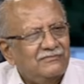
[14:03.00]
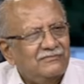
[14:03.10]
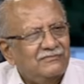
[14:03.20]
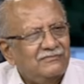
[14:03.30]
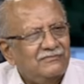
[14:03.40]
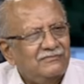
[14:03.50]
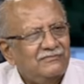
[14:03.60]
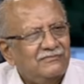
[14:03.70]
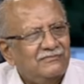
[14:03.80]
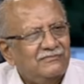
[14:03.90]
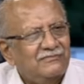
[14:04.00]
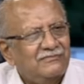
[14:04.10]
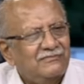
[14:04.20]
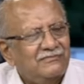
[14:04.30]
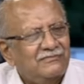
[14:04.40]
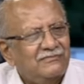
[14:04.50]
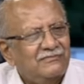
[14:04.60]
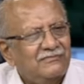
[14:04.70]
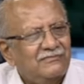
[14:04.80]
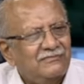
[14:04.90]

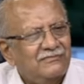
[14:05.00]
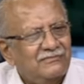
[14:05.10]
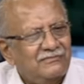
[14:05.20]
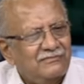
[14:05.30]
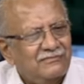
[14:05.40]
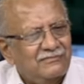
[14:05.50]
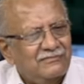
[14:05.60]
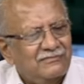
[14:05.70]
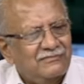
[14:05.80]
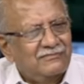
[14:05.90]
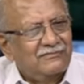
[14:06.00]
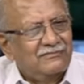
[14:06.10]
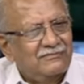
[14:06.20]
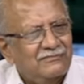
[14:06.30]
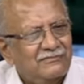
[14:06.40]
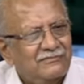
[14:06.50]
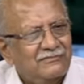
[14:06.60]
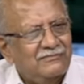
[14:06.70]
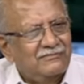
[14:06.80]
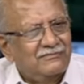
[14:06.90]

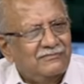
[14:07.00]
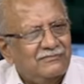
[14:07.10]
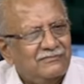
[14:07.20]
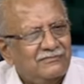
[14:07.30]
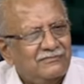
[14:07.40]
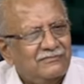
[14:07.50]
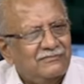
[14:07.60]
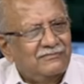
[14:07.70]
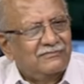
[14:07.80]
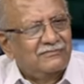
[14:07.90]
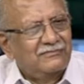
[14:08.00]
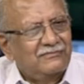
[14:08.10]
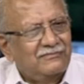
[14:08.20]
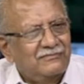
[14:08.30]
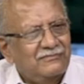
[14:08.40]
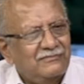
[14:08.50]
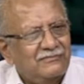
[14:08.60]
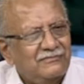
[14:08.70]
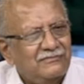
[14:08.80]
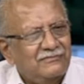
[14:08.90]

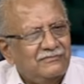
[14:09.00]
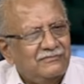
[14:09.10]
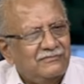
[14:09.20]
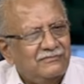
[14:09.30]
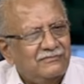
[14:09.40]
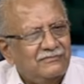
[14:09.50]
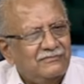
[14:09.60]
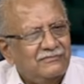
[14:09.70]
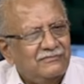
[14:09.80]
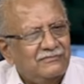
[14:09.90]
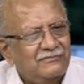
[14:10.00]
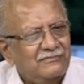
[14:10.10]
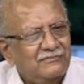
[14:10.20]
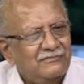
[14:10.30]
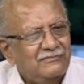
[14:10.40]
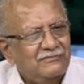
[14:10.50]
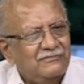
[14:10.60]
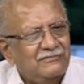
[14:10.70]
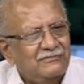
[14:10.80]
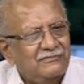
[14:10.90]
No words are spoken by the person on screen.